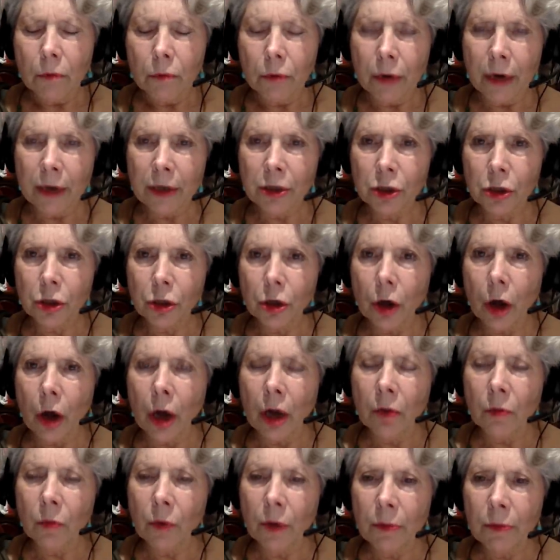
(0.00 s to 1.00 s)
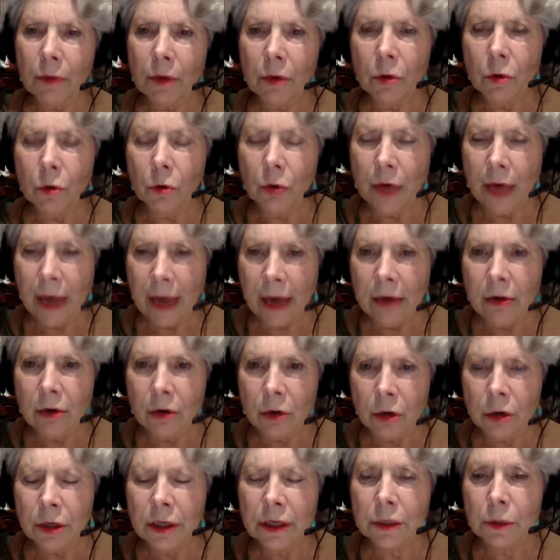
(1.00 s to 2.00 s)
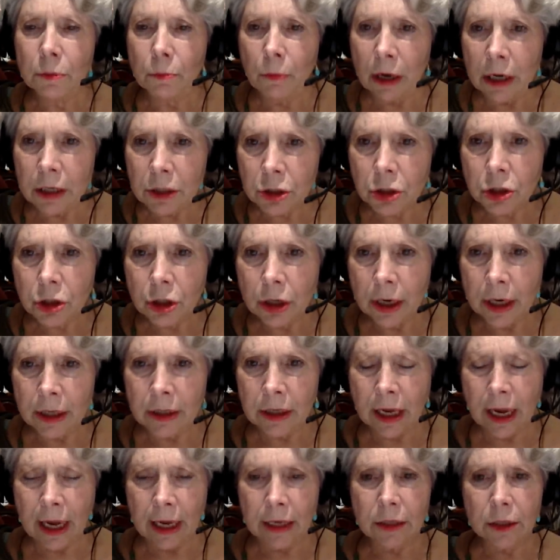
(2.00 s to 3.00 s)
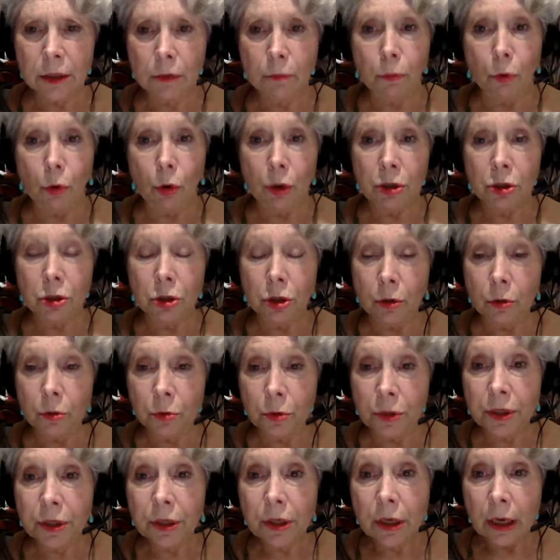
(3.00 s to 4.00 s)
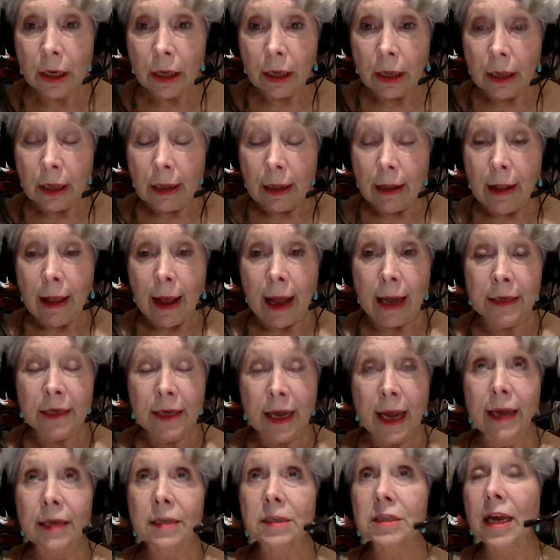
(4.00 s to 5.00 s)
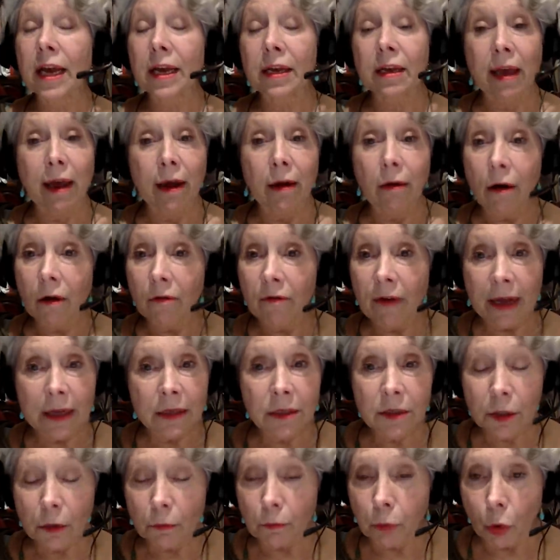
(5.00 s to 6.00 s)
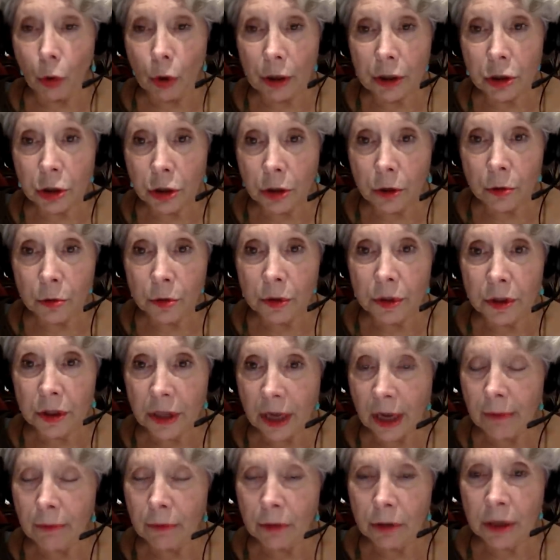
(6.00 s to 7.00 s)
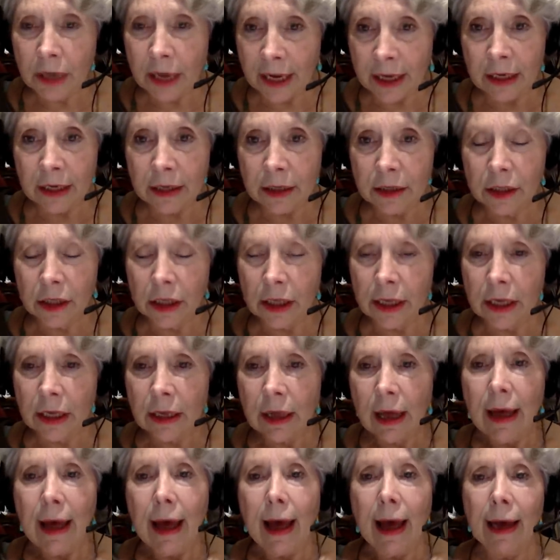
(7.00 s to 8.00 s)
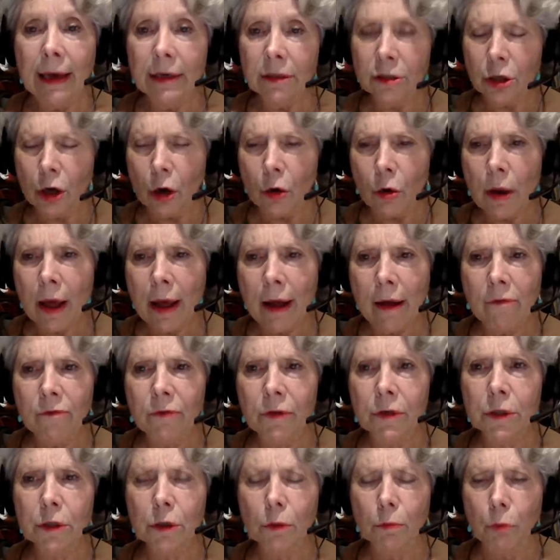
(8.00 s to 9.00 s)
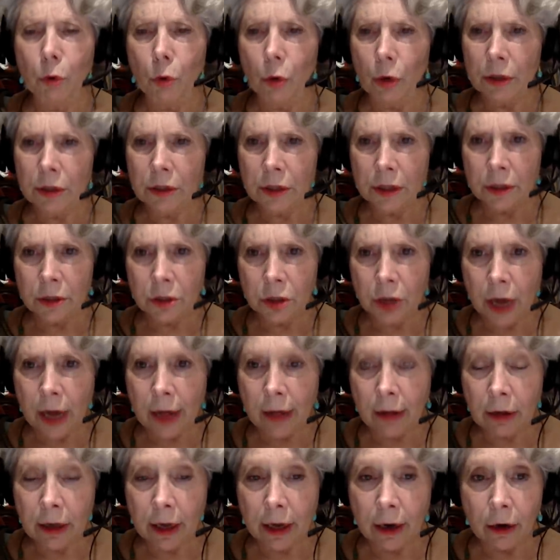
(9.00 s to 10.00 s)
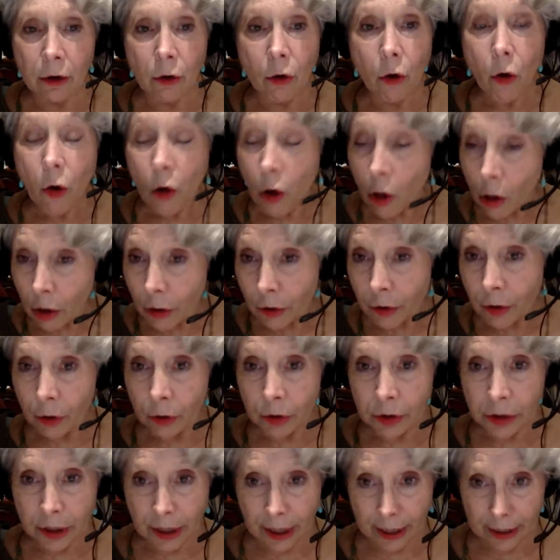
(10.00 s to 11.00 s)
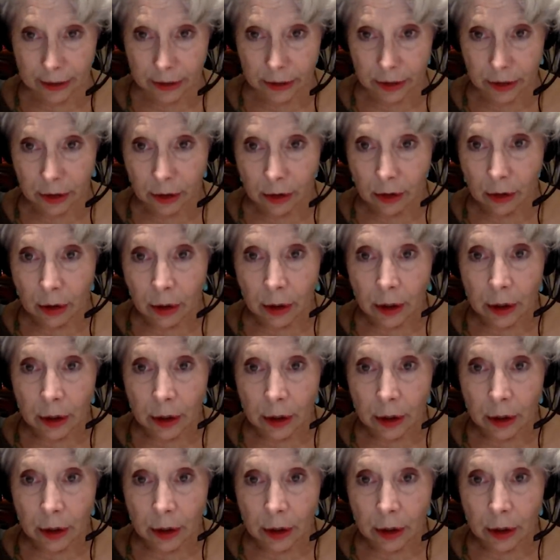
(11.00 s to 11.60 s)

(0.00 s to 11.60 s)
pressure on women who can't earn as much and can't support children and can't take care of and support children simultaneously and don't have the supports in childcare, all of those things.